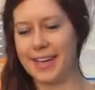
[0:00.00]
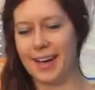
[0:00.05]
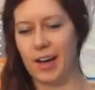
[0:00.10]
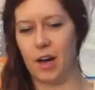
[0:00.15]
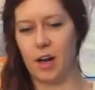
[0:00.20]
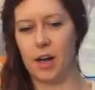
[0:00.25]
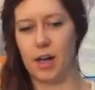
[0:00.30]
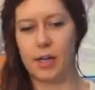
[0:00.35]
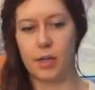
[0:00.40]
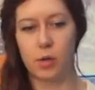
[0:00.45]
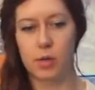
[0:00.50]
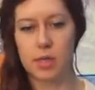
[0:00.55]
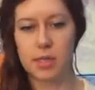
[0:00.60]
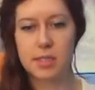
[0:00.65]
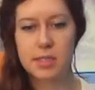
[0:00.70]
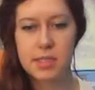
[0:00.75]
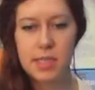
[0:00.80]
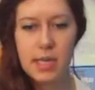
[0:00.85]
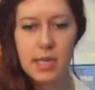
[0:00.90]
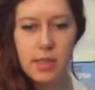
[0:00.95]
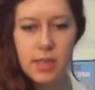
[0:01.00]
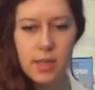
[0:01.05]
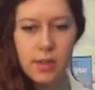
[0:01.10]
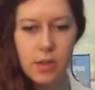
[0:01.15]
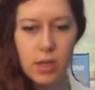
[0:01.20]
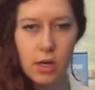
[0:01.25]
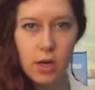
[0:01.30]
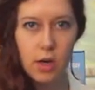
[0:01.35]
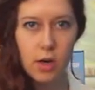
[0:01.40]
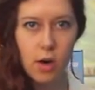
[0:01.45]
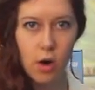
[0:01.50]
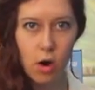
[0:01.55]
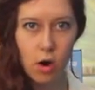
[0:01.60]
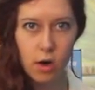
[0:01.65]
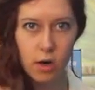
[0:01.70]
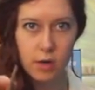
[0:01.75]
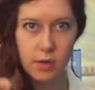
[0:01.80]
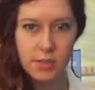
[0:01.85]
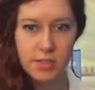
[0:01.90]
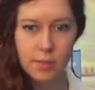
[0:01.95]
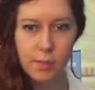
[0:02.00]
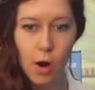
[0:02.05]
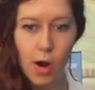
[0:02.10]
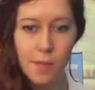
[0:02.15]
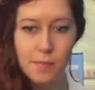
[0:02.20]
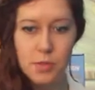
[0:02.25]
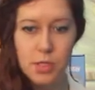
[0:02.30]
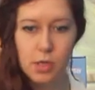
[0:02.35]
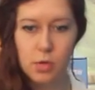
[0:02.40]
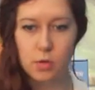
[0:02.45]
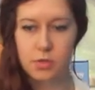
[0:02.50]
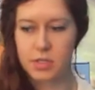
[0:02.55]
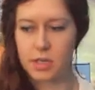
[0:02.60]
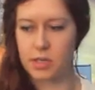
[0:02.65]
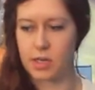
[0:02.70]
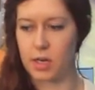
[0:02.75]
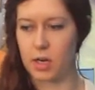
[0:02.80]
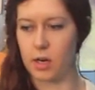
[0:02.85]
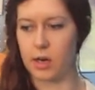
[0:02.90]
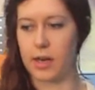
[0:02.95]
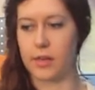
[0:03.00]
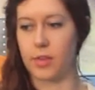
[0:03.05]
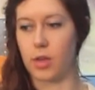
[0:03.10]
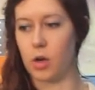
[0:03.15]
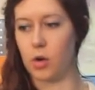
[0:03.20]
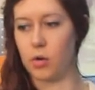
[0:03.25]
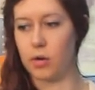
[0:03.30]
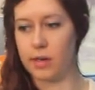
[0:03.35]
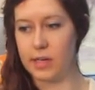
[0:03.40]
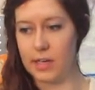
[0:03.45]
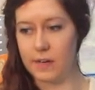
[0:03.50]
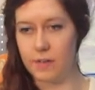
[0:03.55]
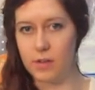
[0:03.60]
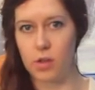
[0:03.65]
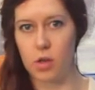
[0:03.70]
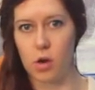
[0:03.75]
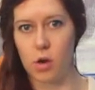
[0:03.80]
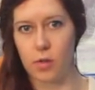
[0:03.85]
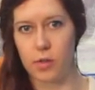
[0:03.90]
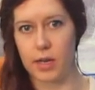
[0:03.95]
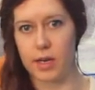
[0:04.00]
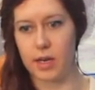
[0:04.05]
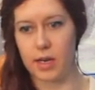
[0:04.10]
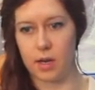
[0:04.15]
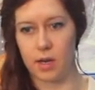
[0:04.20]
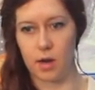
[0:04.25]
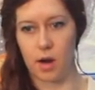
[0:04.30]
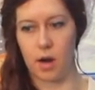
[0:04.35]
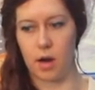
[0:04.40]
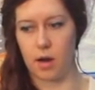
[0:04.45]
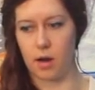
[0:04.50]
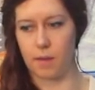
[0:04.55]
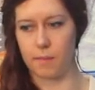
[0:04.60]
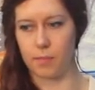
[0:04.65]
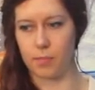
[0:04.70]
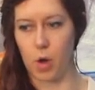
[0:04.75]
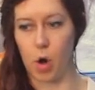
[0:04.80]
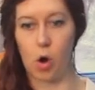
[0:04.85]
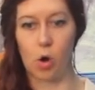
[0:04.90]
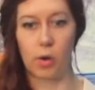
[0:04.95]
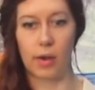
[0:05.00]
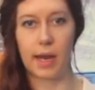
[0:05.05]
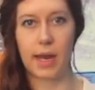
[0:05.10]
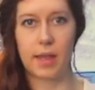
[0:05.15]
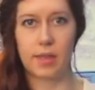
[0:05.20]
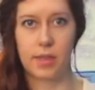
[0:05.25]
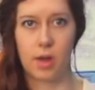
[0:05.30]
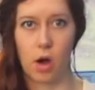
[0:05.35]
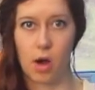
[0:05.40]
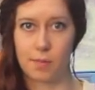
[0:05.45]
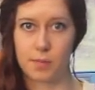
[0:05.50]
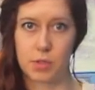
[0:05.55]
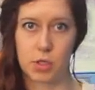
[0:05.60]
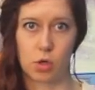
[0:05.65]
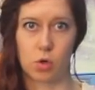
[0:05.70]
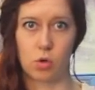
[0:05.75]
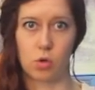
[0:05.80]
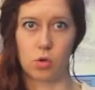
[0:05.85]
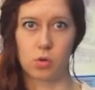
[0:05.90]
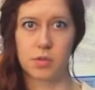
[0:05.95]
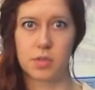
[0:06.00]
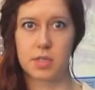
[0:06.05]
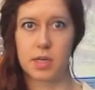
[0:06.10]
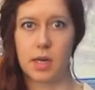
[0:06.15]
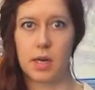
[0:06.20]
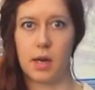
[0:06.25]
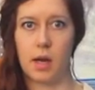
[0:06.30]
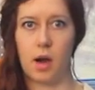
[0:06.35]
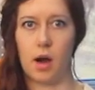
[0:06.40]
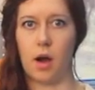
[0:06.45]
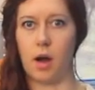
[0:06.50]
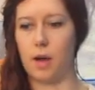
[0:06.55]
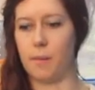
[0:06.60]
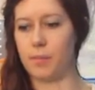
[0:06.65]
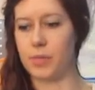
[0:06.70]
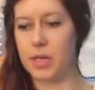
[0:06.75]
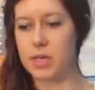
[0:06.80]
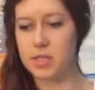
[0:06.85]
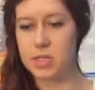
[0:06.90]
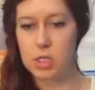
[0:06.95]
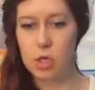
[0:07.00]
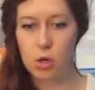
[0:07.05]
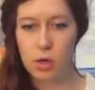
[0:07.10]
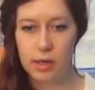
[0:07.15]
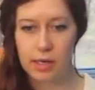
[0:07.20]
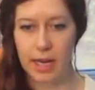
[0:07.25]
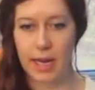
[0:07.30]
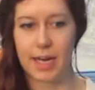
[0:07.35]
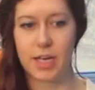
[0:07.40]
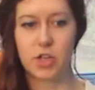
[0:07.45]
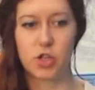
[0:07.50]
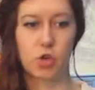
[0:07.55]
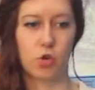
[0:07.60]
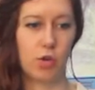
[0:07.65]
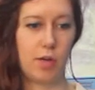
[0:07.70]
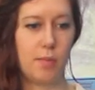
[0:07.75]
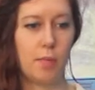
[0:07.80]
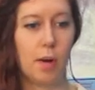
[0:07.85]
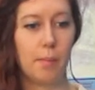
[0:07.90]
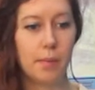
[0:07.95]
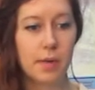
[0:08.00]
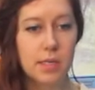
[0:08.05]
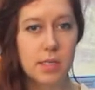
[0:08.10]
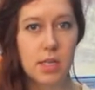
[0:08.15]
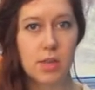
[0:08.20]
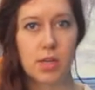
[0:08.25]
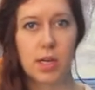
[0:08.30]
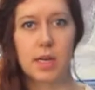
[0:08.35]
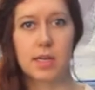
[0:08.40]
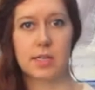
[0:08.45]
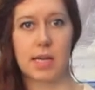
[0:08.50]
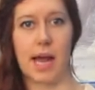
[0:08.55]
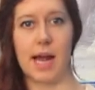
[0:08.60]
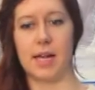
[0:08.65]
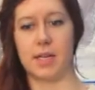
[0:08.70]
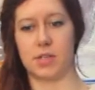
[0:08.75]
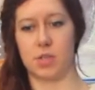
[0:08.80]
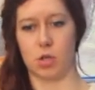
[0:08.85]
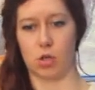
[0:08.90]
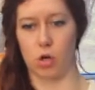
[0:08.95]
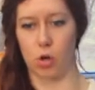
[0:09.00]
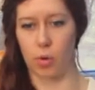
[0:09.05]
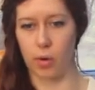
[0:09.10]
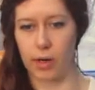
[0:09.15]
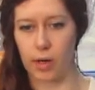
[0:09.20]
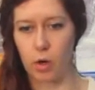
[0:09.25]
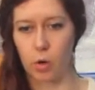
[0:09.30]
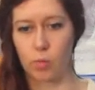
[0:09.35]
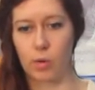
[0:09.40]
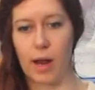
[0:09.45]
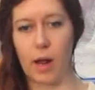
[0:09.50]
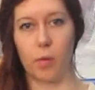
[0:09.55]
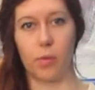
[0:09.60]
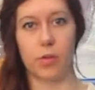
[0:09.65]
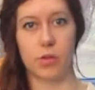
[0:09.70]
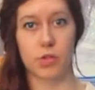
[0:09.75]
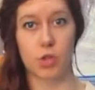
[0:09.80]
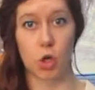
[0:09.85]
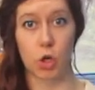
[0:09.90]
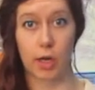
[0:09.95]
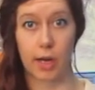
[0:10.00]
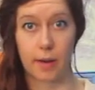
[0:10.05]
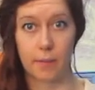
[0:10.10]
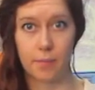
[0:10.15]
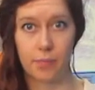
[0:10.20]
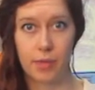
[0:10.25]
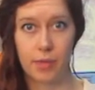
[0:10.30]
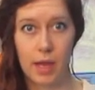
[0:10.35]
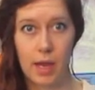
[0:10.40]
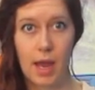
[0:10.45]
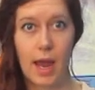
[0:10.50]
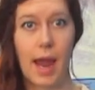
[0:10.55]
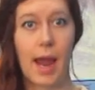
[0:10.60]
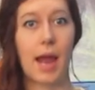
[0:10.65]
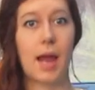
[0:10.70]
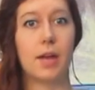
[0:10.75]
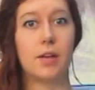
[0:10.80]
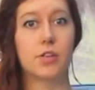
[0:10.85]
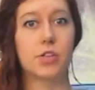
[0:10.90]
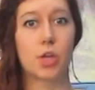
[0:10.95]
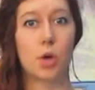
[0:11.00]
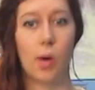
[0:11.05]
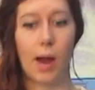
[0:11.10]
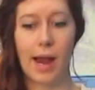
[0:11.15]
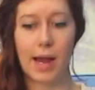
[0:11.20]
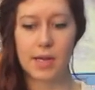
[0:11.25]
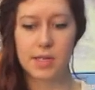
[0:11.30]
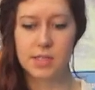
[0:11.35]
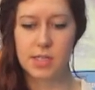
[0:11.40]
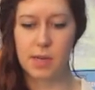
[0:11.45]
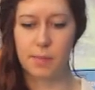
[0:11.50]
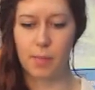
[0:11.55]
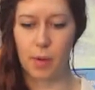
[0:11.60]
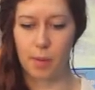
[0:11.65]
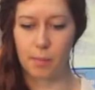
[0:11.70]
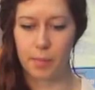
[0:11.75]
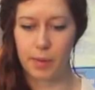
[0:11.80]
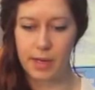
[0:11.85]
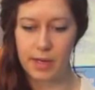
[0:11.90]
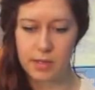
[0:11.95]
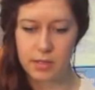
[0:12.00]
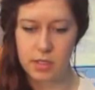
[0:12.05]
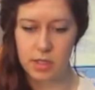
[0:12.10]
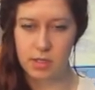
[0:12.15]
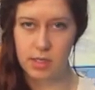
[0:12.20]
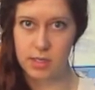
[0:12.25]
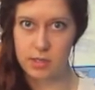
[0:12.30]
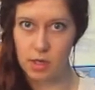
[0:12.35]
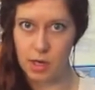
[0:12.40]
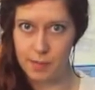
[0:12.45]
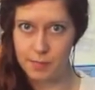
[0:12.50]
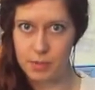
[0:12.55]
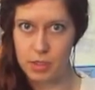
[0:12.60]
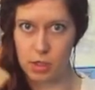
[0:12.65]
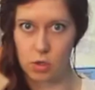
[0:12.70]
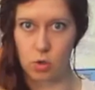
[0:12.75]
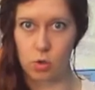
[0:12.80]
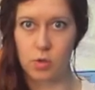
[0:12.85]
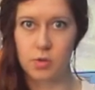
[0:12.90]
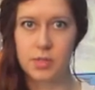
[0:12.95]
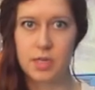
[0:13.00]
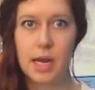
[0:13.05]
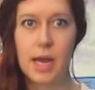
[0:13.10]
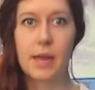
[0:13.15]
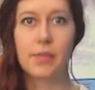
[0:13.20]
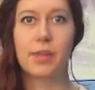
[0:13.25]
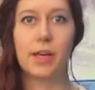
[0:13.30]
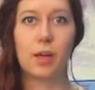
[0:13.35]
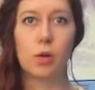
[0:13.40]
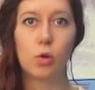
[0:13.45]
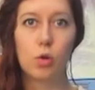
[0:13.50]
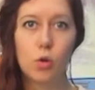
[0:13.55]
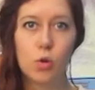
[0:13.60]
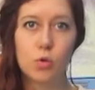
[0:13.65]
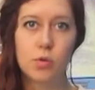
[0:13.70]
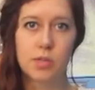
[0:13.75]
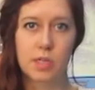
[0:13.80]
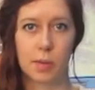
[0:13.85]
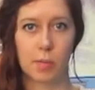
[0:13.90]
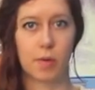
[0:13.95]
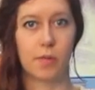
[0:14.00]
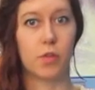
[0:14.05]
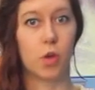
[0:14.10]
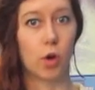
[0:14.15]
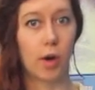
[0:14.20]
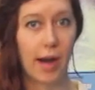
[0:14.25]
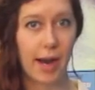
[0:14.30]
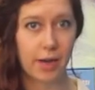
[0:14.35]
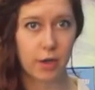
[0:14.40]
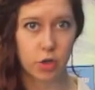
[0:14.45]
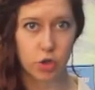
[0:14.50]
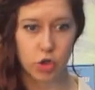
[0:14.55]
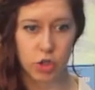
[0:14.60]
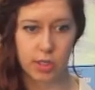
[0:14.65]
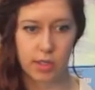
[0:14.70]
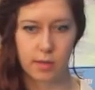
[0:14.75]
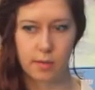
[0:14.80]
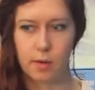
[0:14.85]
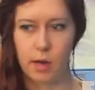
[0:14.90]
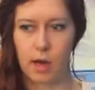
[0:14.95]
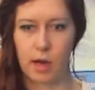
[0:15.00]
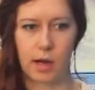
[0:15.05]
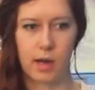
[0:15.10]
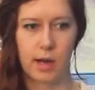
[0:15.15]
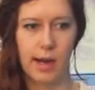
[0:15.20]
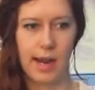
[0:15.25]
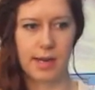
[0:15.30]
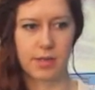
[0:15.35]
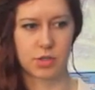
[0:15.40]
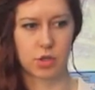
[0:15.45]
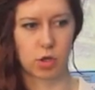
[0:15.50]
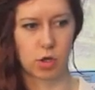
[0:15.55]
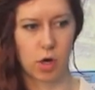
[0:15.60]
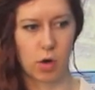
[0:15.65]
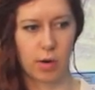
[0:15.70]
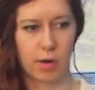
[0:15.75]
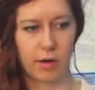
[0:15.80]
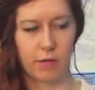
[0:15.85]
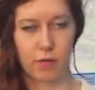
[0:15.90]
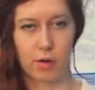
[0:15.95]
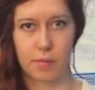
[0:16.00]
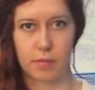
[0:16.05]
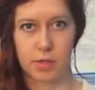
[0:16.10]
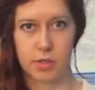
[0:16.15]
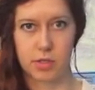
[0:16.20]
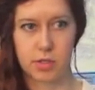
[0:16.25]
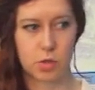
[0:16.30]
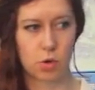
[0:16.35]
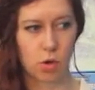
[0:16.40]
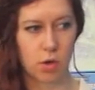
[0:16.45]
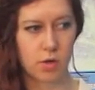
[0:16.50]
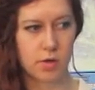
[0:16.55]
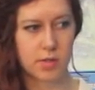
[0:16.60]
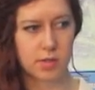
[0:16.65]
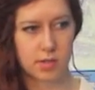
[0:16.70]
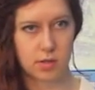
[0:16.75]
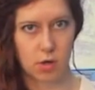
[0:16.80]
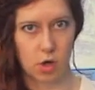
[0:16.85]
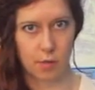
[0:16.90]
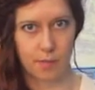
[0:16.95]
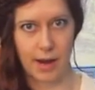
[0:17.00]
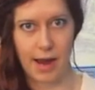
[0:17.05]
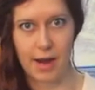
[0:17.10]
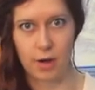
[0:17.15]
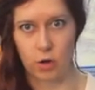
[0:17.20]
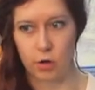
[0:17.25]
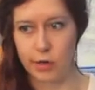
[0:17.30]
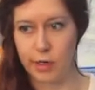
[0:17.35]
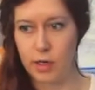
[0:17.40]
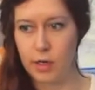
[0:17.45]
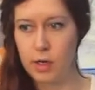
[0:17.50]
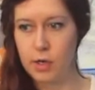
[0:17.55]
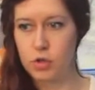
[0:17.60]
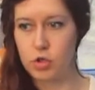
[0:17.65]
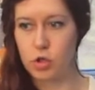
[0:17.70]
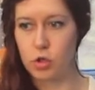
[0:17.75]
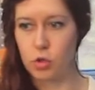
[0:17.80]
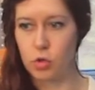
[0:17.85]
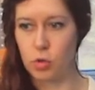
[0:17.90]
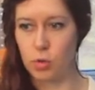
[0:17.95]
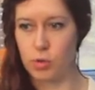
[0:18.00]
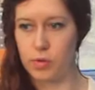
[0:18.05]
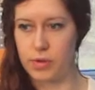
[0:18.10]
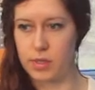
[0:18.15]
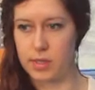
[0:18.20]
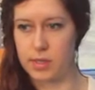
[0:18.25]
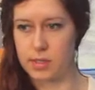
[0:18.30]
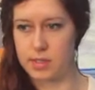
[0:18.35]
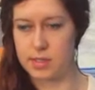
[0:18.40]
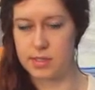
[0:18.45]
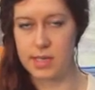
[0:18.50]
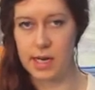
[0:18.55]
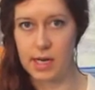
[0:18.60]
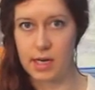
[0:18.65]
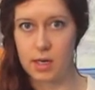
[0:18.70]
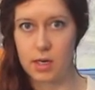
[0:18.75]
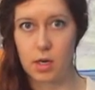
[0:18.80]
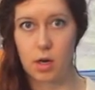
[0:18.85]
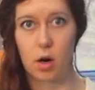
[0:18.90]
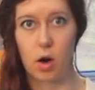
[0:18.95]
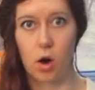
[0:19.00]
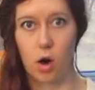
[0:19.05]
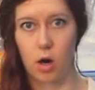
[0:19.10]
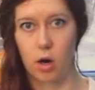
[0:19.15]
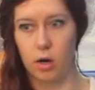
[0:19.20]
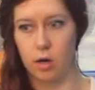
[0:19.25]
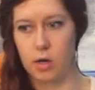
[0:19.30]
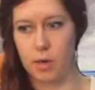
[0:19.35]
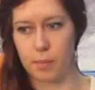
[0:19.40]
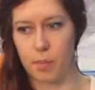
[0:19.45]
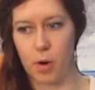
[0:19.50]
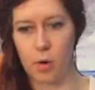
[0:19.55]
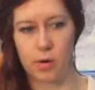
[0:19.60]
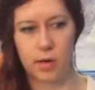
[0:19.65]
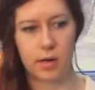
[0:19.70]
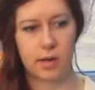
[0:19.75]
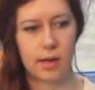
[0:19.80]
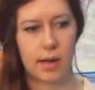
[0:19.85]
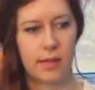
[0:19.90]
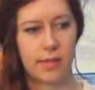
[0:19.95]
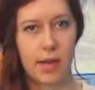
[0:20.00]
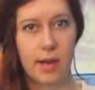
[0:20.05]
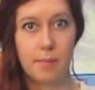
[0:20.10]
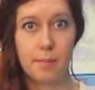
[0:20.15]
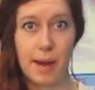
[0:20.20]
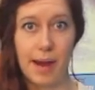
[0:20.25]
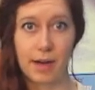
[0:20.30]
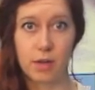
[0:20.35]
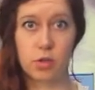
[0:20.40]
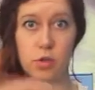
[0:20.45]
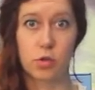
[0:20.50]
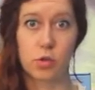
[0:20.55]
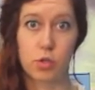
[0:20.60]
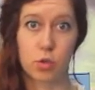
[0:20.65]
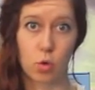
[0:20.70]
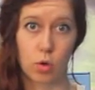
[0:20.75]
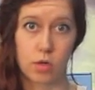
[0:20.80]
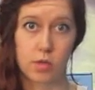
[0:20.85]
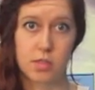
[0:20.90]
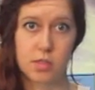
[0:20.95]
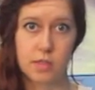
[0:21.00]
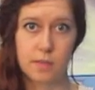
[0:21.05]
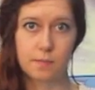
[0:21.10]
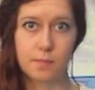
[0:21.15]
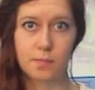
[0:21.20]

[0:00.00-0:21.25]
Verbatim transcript: uh, you can see that there are some obstacles in here, and though even though they didn't um, all hit the obstacles, um, they still occasionally bump into things as they're going around the circuit. And so as they bump into these obstacles, they lose some of their energy uh, as they're going from the source, our battery, to the sink, our component, and then back to the source.